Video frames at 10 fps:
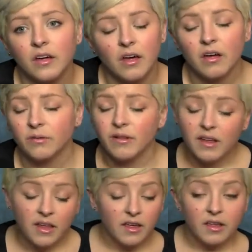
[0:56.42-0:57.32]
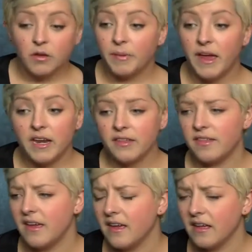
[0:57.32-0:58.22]
Oh, it could be
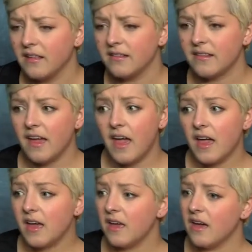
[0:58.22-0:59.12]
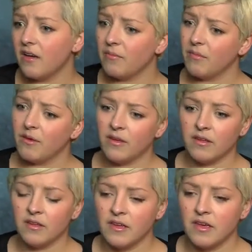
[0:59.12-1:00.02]
anything. Let's say,
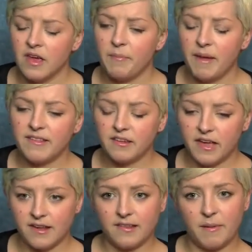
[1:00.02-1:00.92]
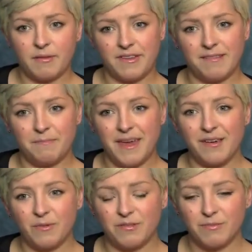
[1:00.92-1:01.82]
a pencil case about this
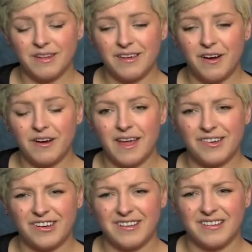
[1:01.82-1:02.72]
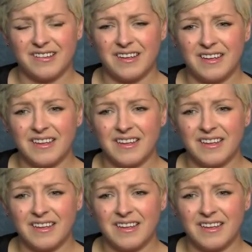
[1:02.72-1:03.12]
big with really hard edges.